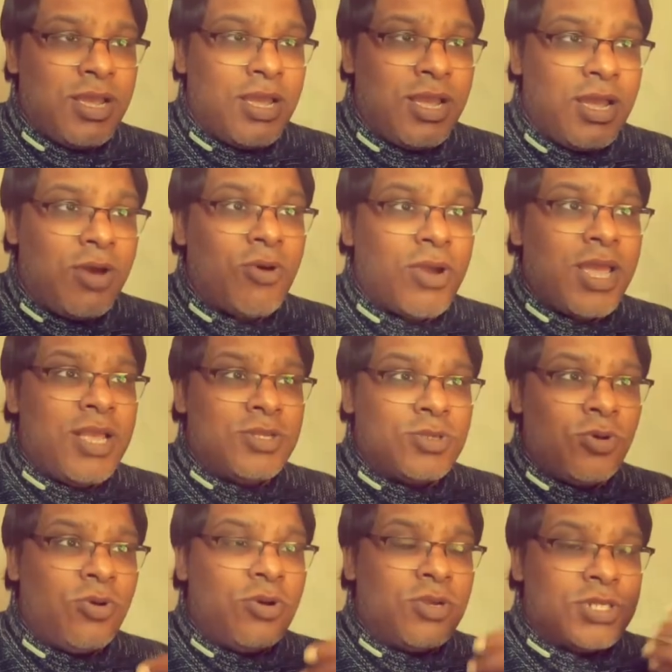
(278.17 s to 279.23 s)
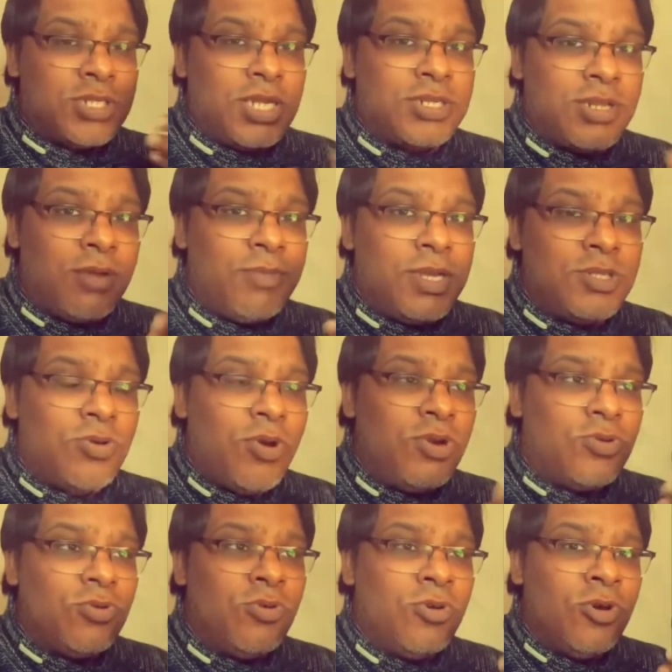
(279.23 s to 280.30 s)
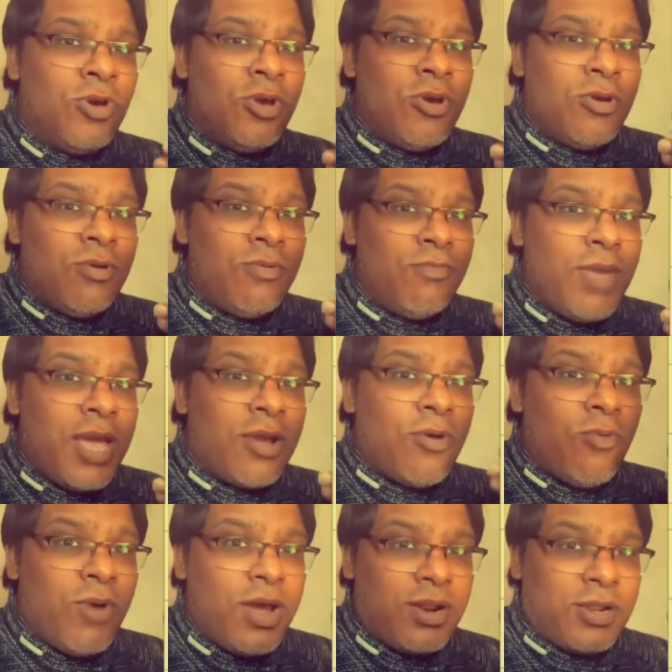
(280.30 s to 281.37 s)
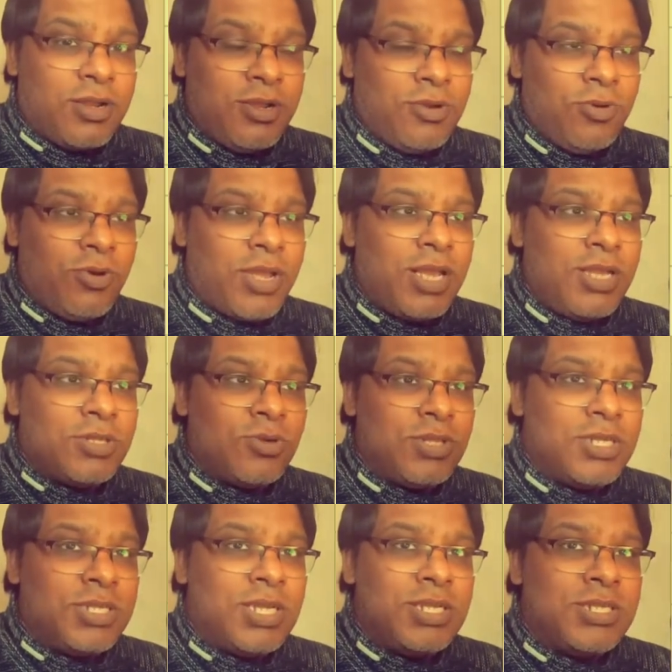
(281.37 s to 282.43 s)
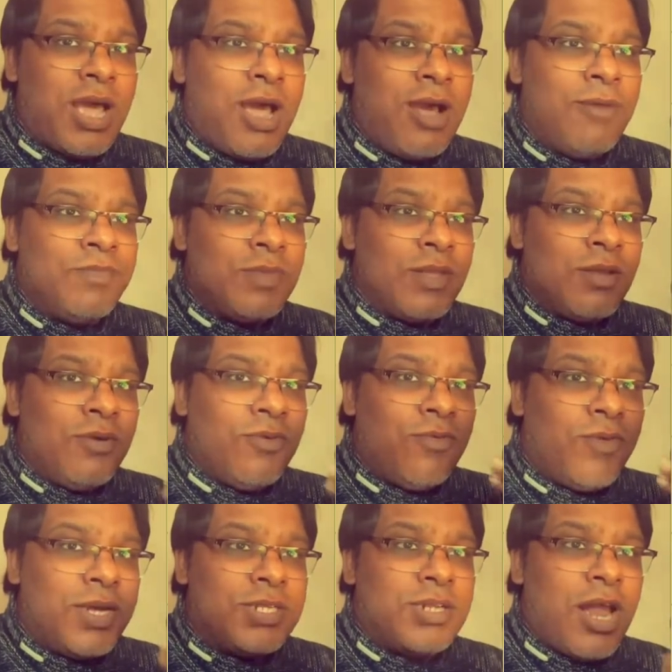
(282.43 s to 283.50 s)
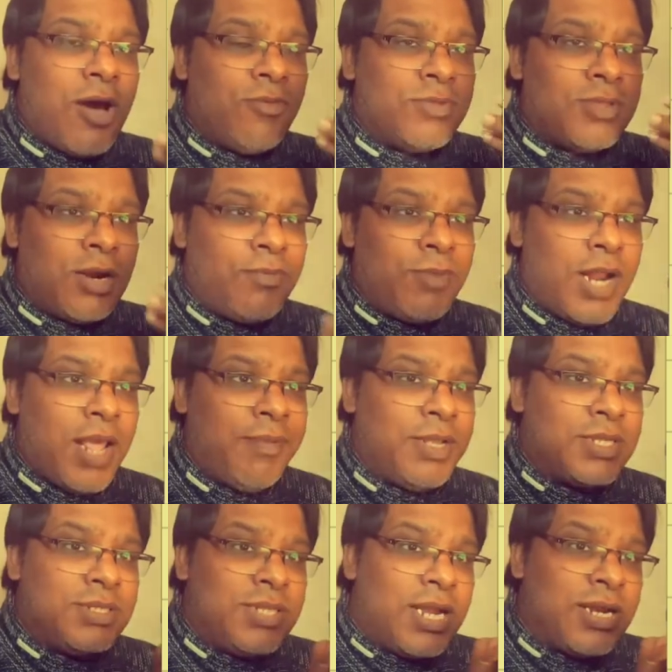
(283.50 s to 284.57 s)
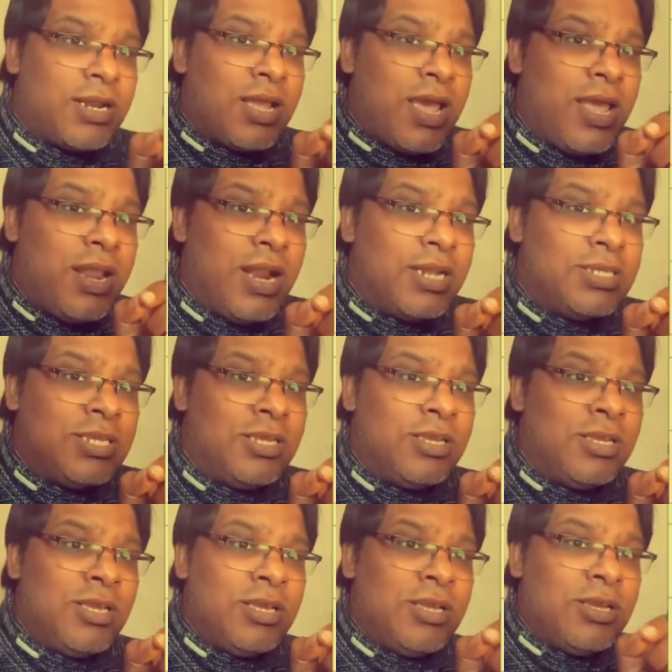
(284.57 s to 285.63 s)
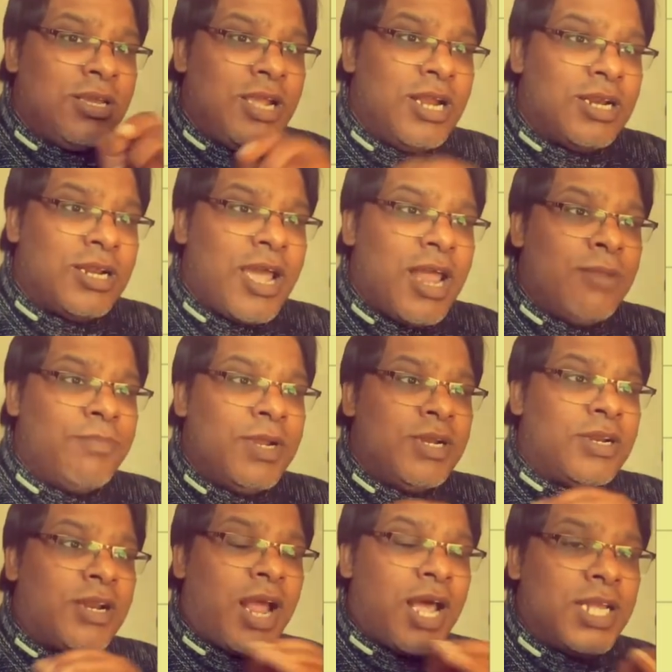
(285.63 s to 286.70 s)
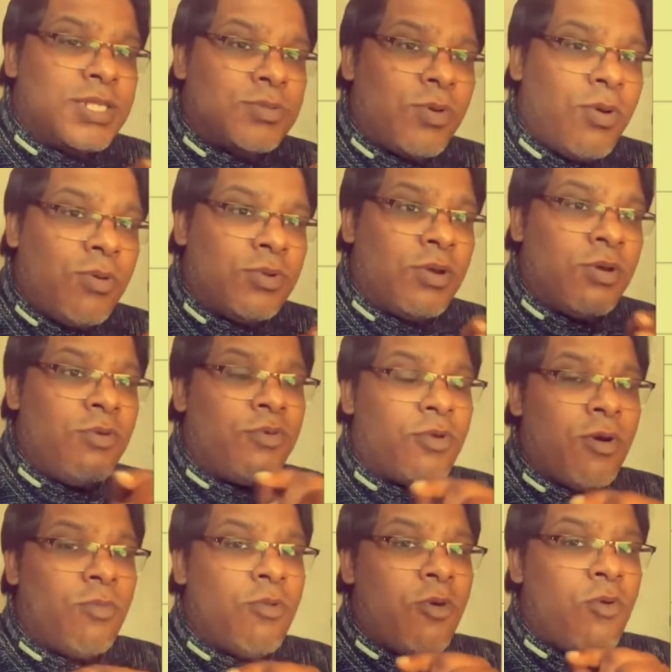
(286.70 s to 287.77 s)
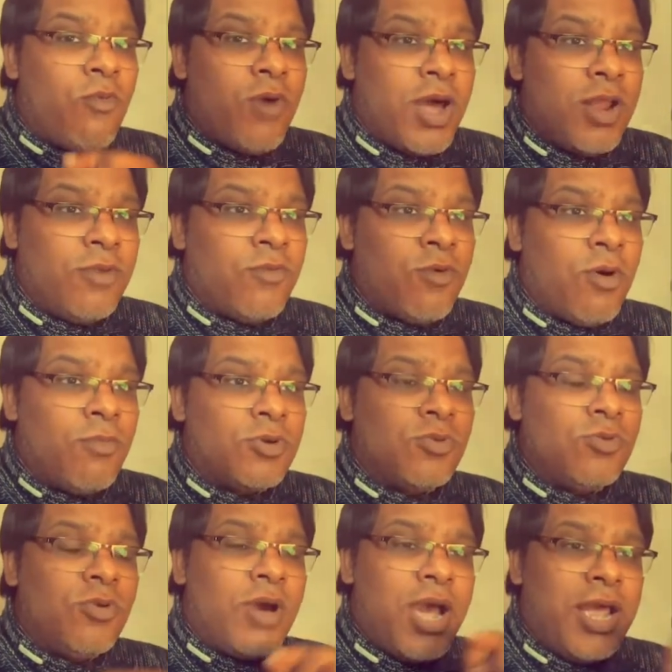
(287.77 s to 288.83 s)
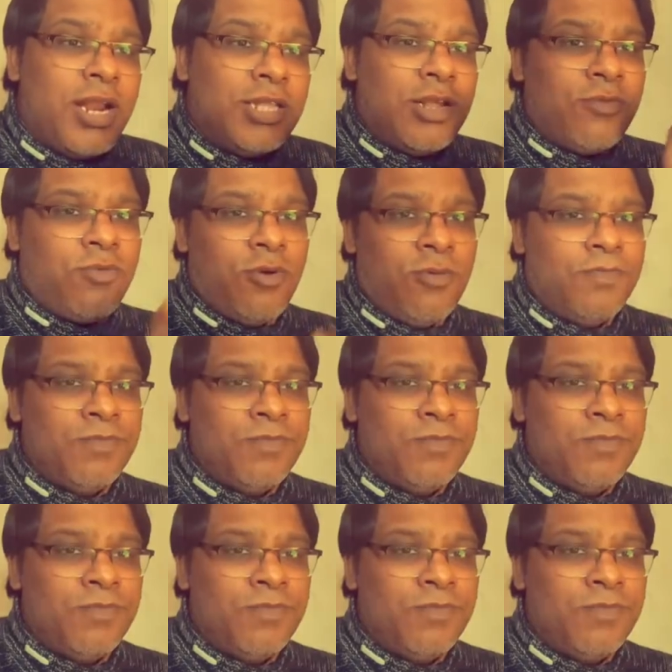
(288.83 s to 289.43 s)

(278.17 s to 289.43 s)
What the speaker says: Okay, so system is going to make work. Okay, so this is the first law of thermodynamics, that energy it can be transformed from one form to another form.